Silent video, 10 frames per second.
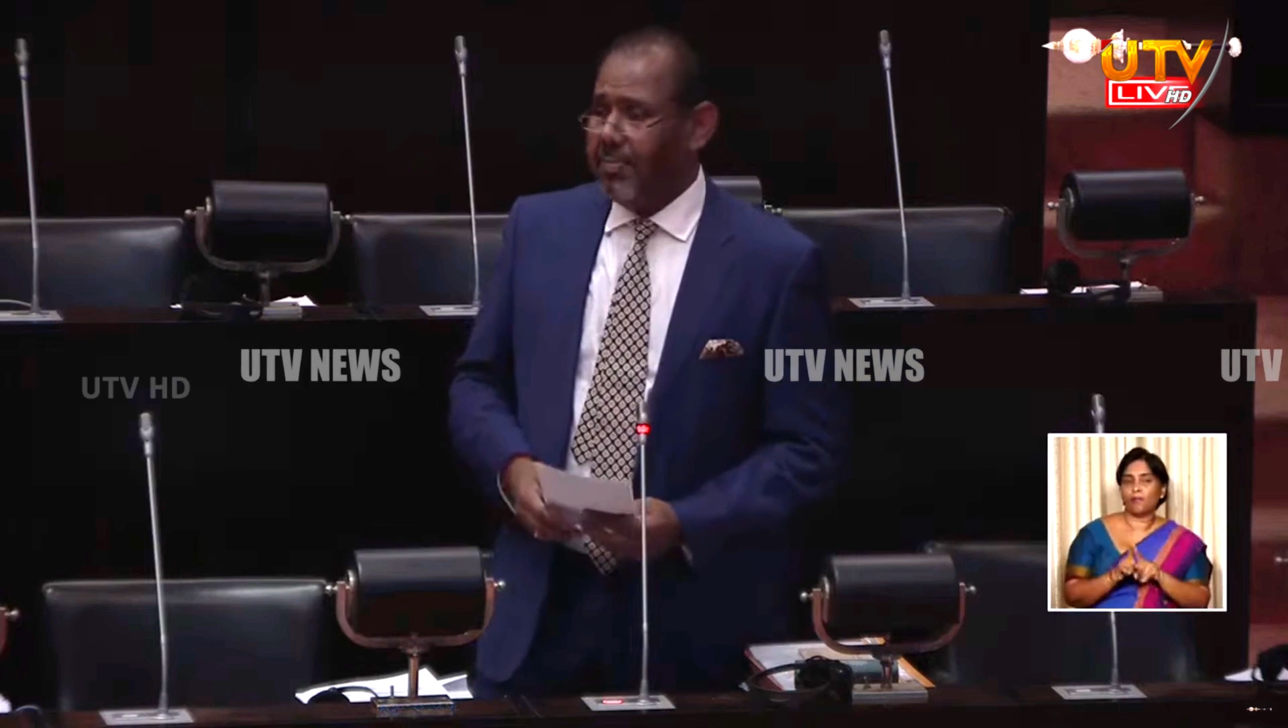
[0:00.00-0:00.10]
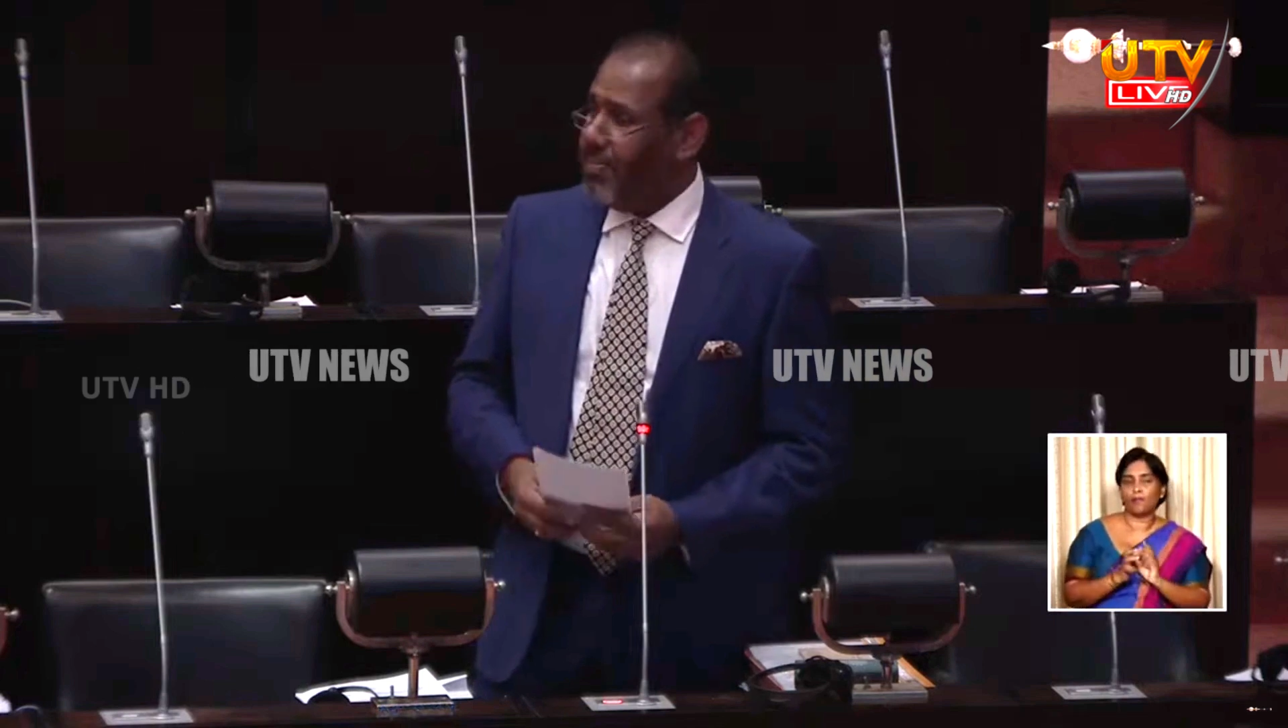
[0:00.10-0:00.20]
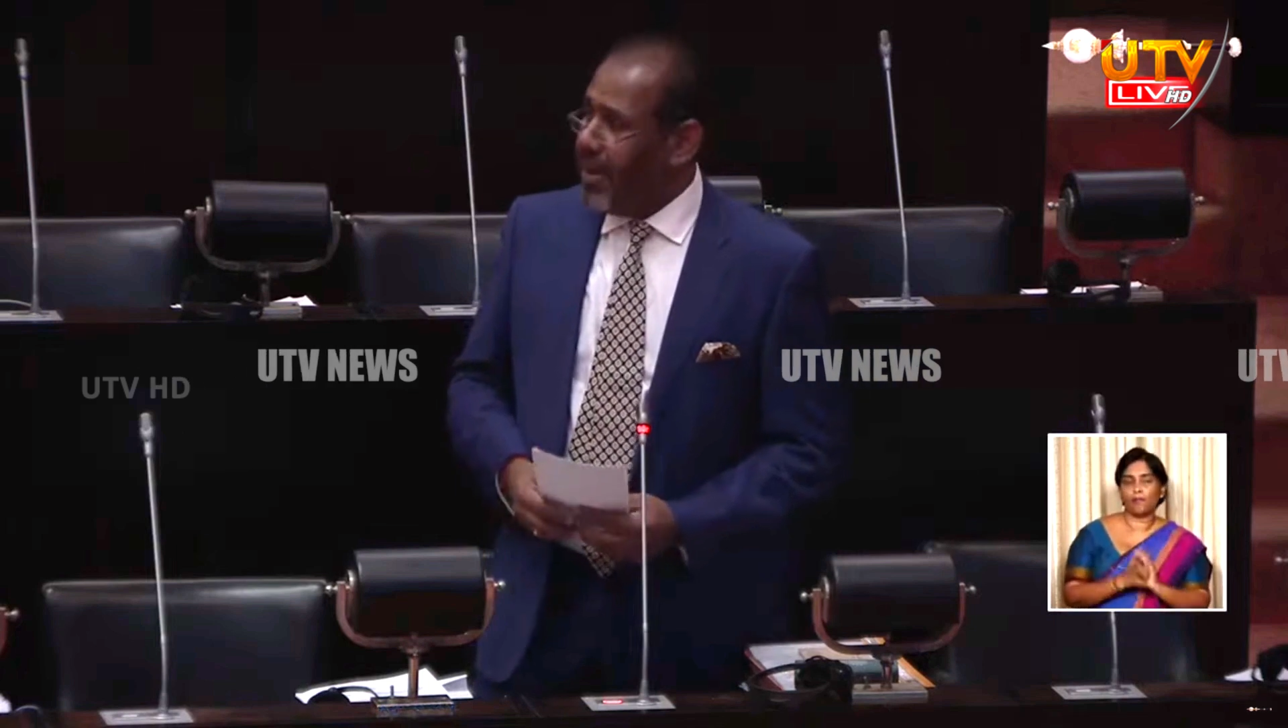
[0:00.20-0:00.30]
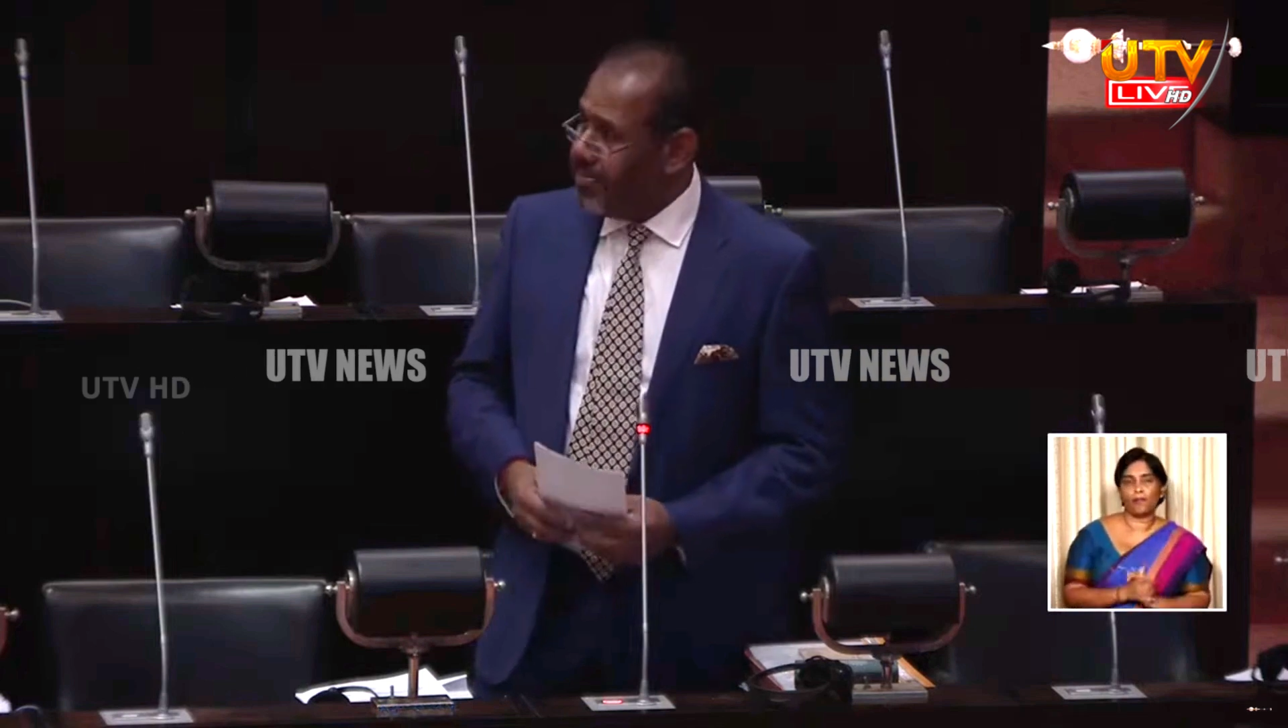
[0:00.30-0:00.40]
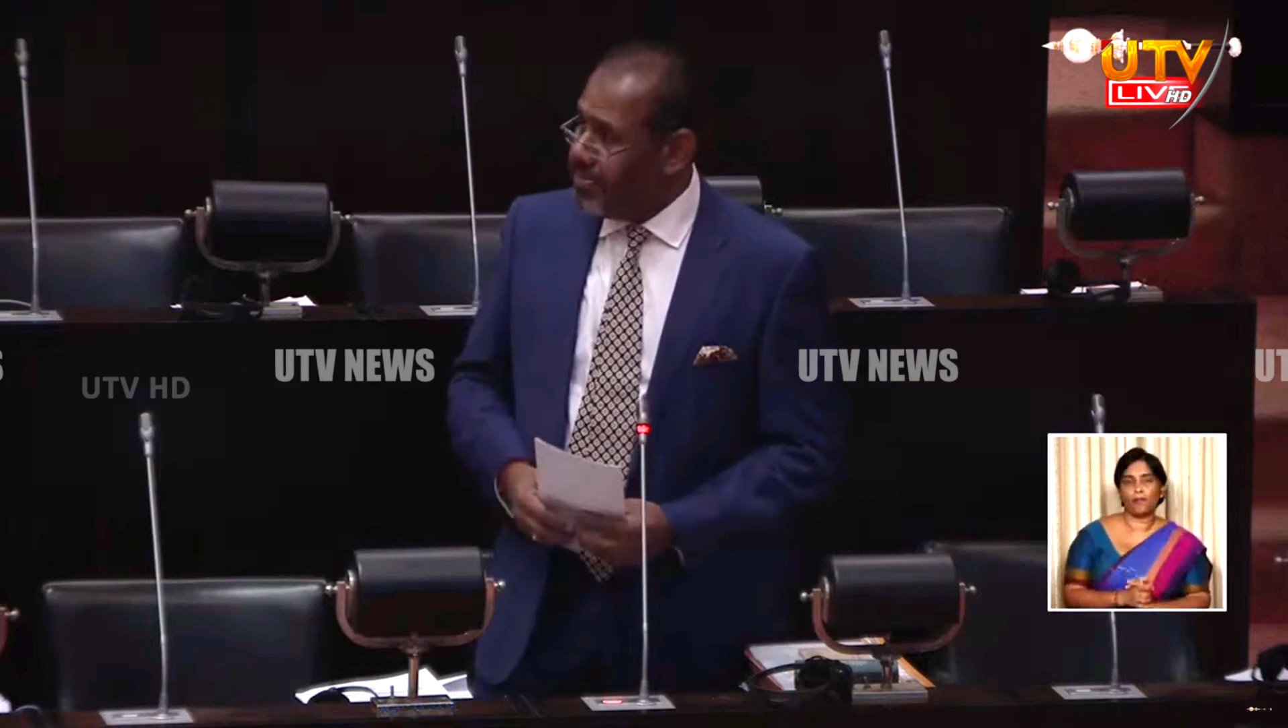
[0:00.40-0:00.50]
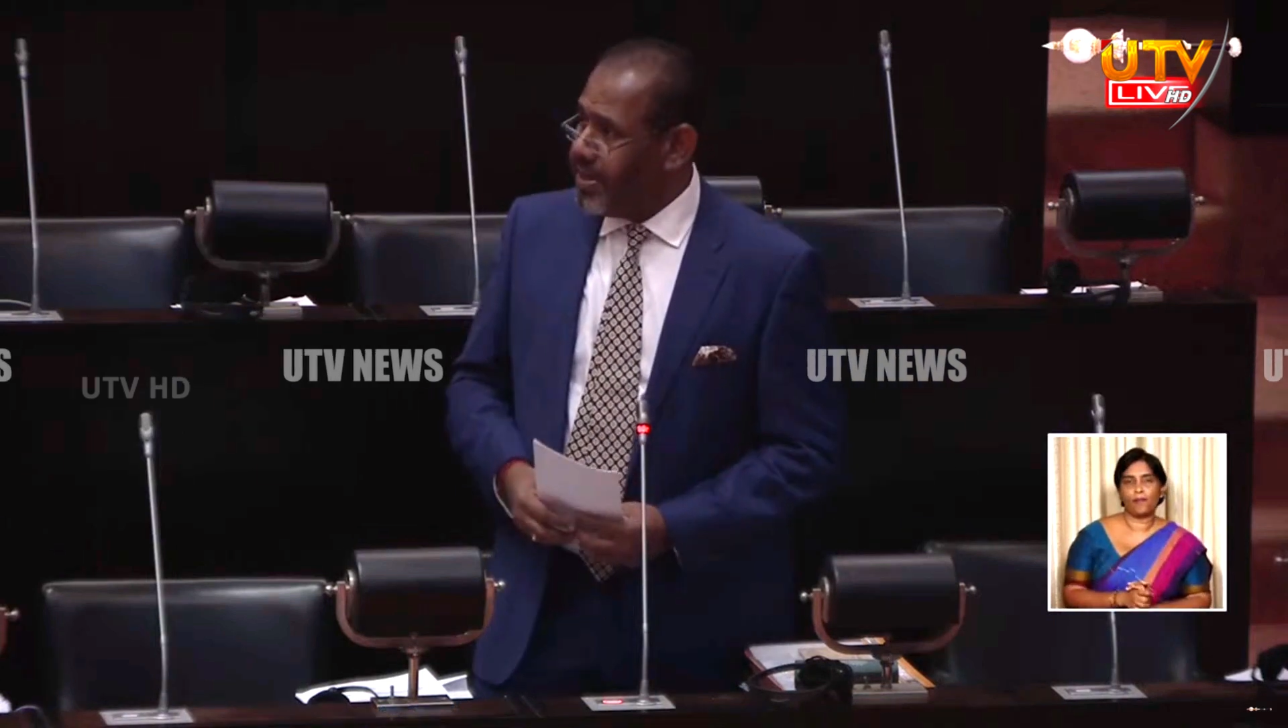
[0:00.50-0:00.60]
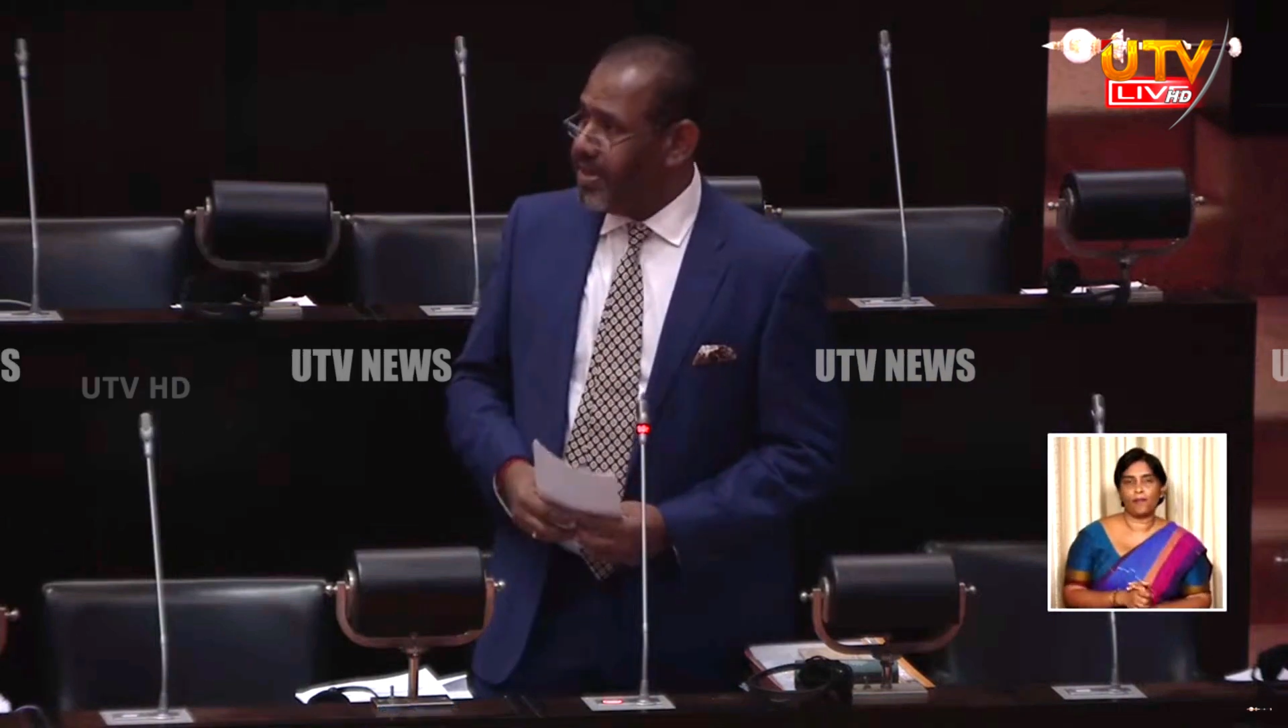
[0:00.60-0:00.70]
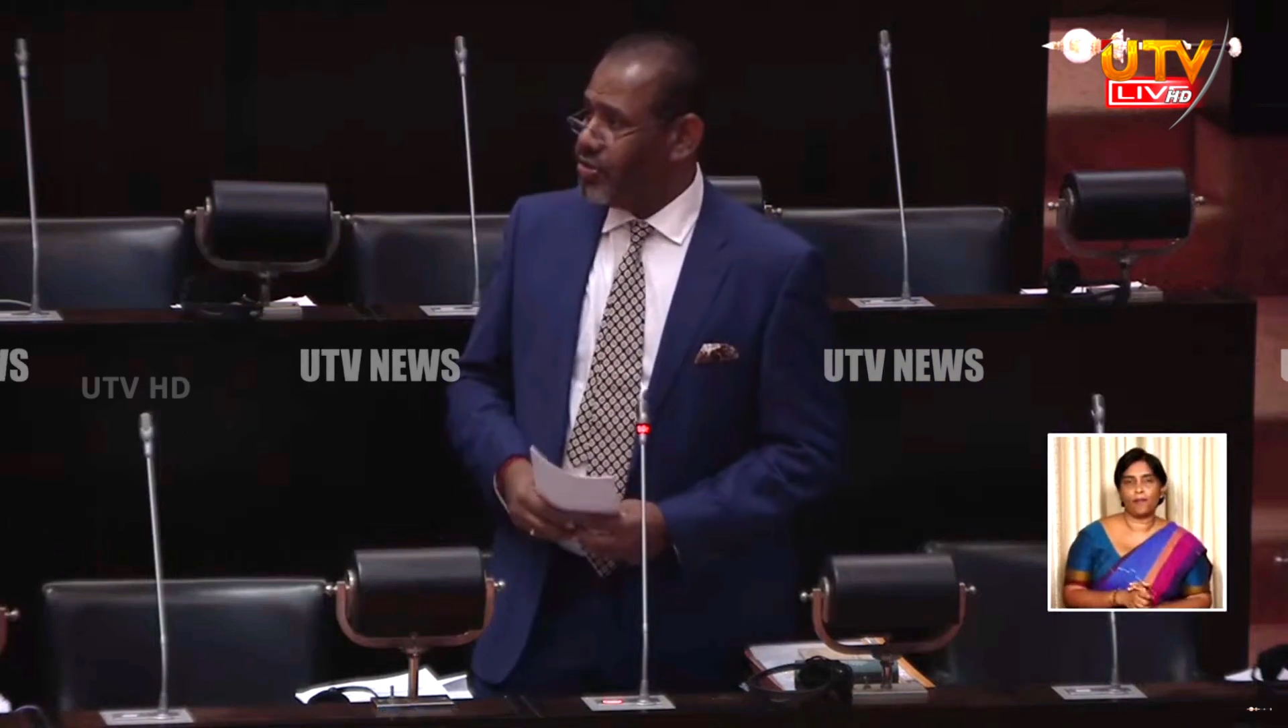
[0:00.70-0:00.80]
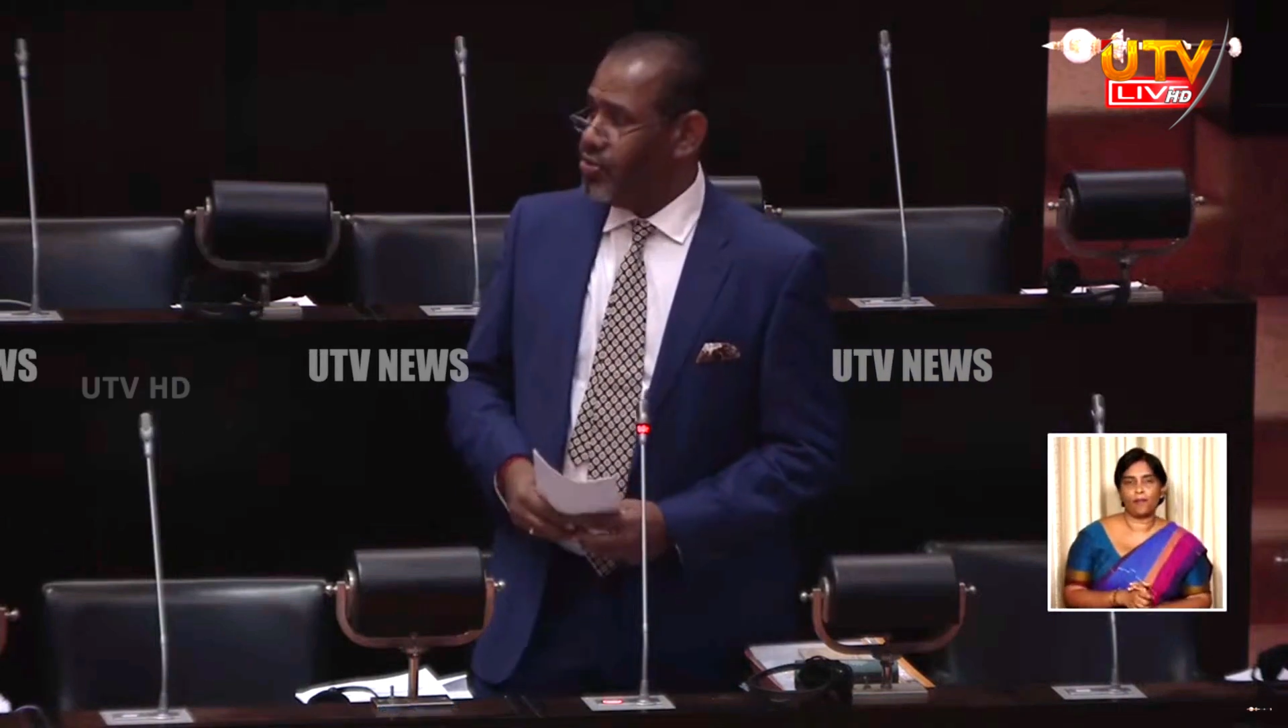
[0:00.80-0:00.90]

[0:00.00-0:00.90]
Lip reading: members